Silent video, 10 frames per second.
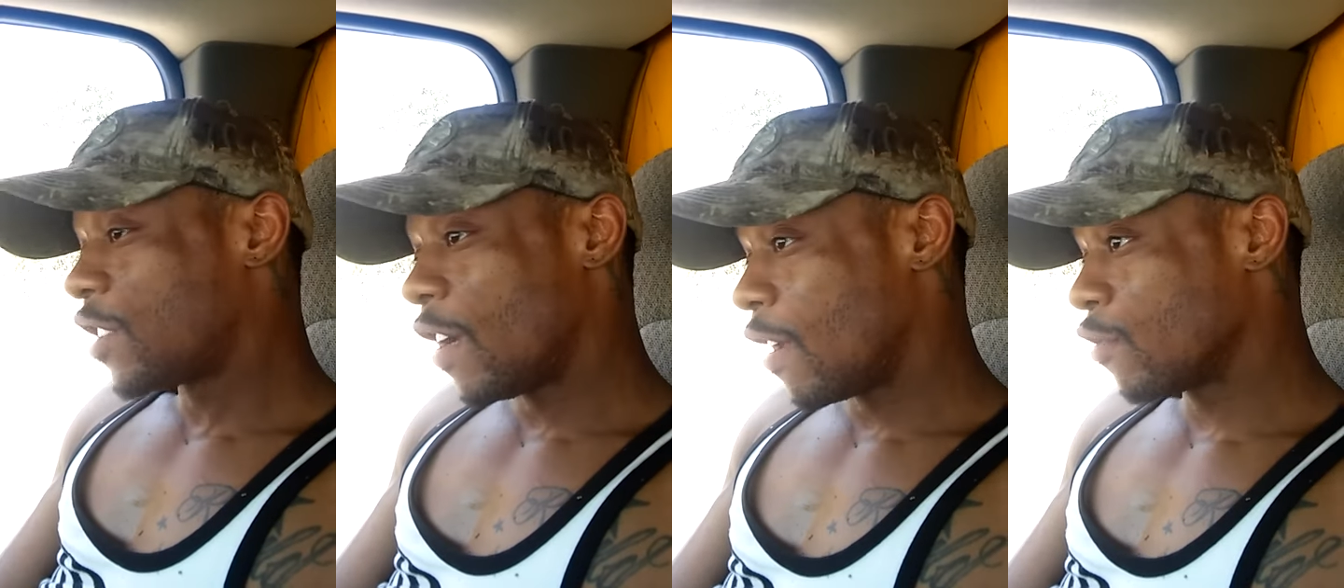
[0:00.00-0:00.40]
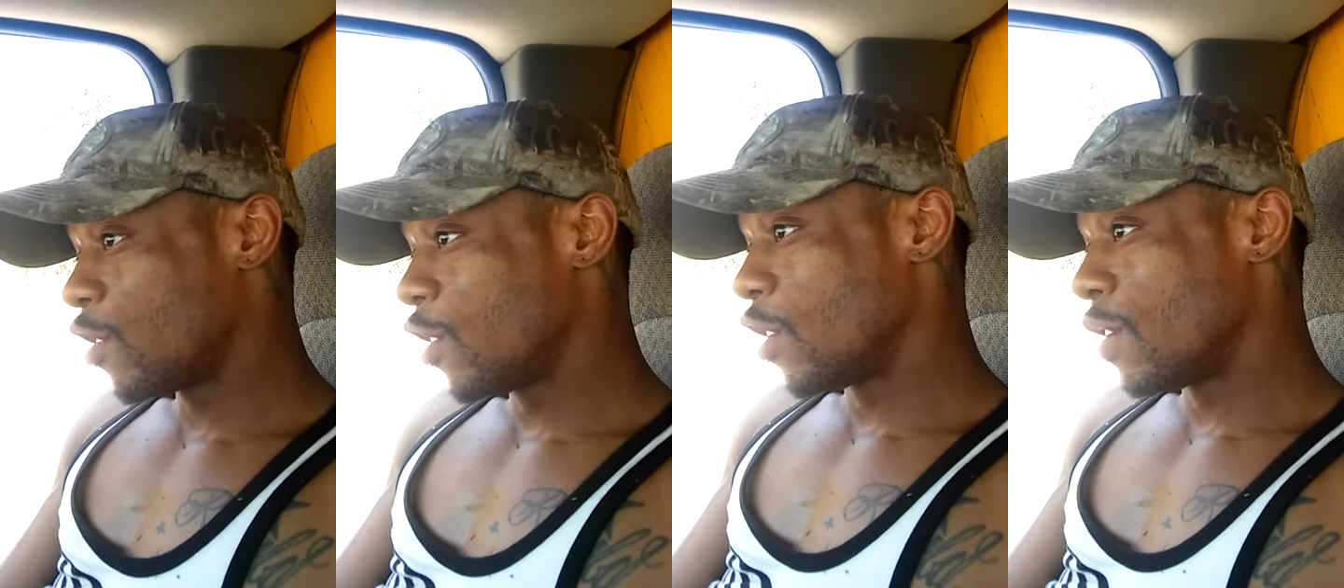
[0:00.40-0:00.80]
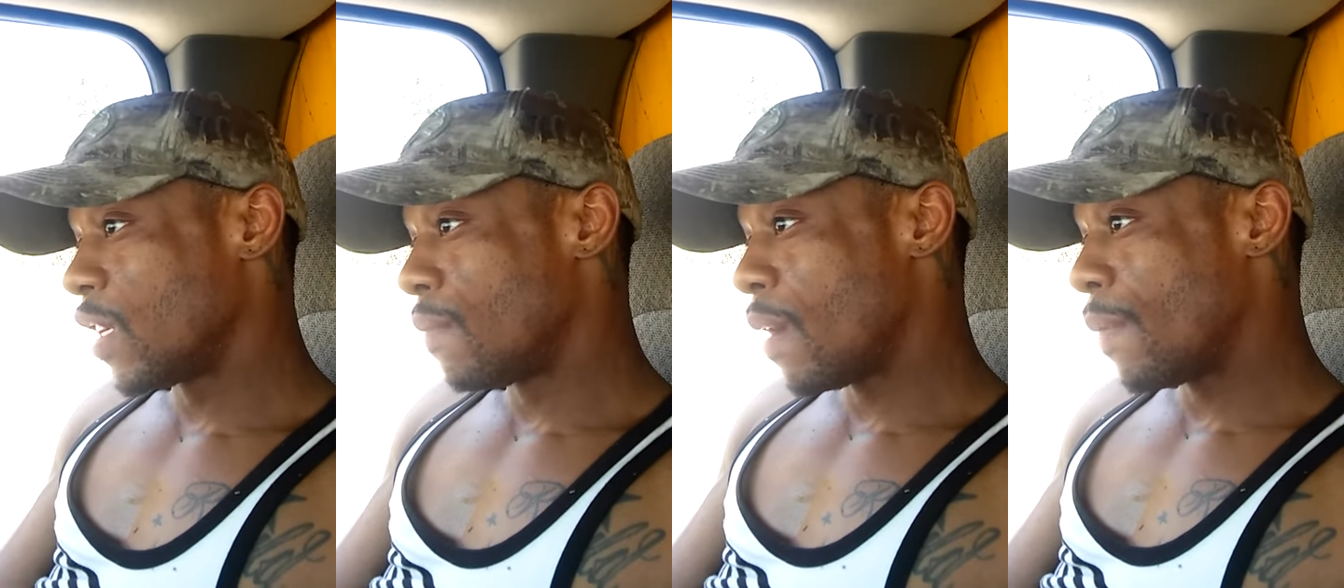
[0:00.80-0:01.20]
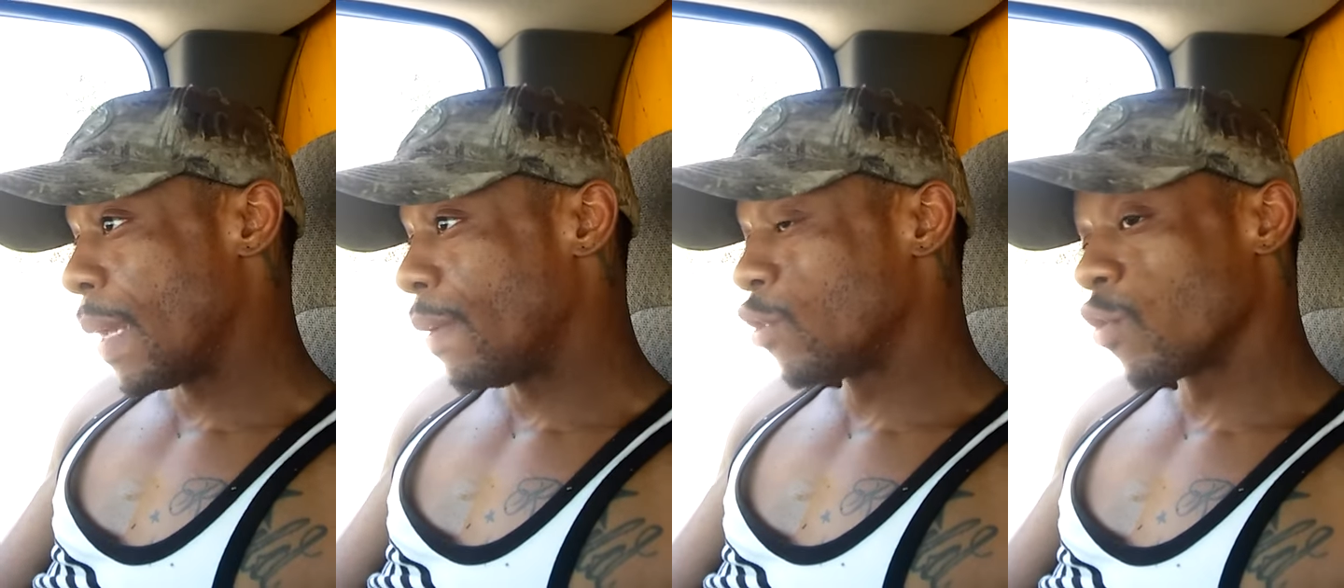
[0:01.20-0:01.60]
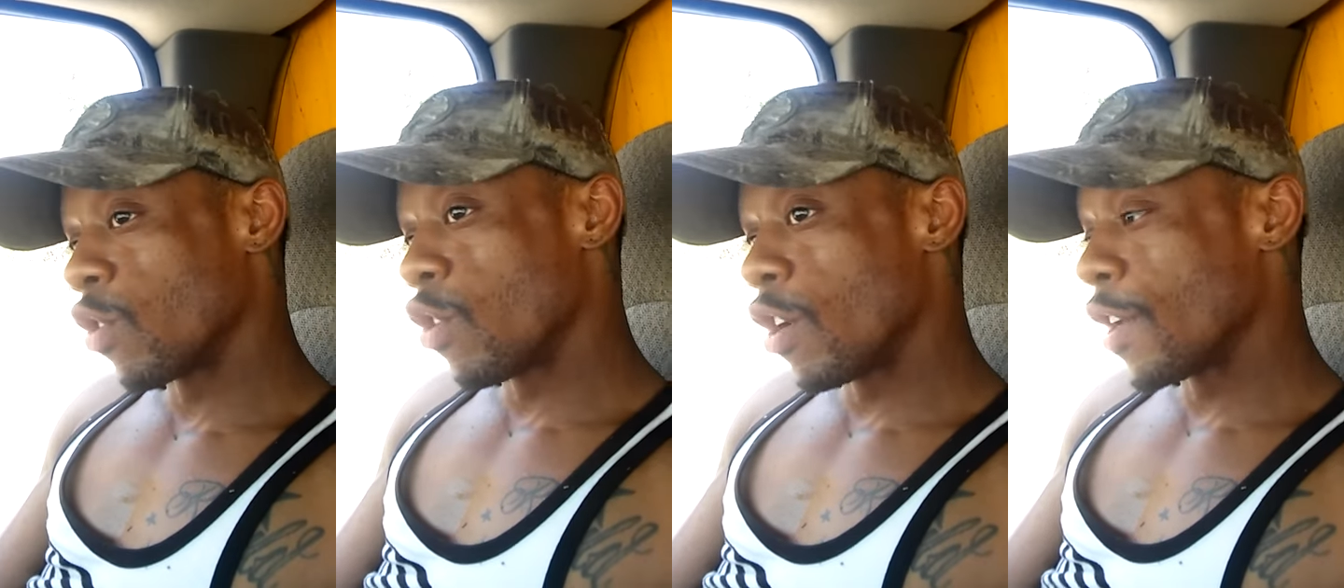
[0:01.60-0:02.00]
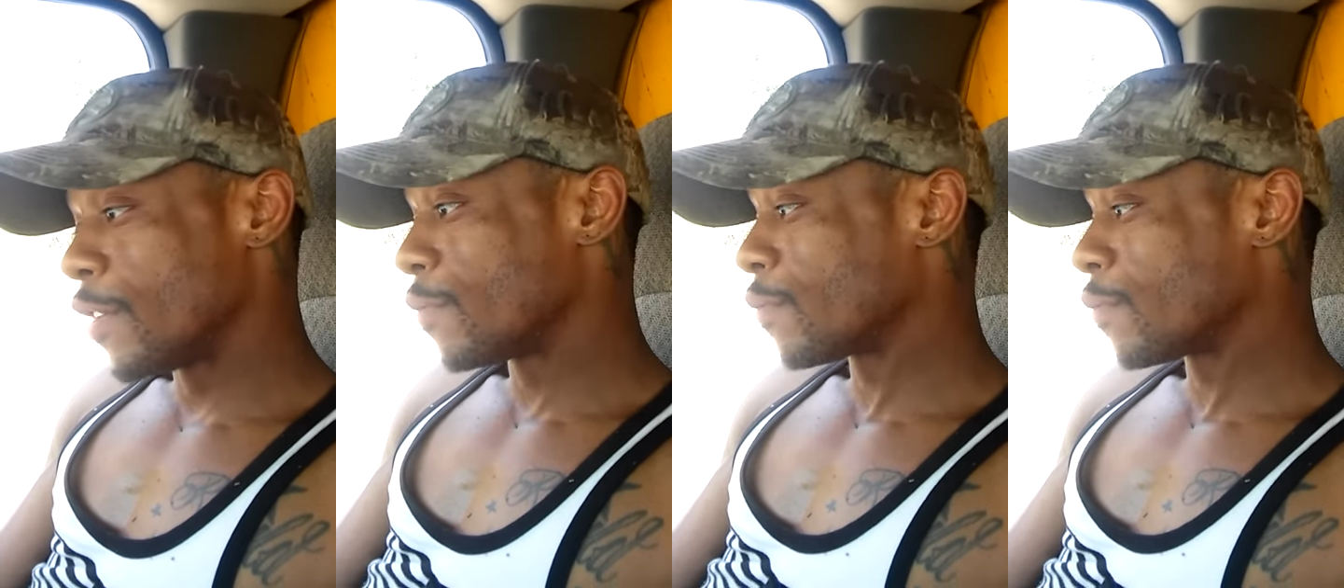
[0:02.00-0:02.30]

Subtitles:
shout out to my baby Troy.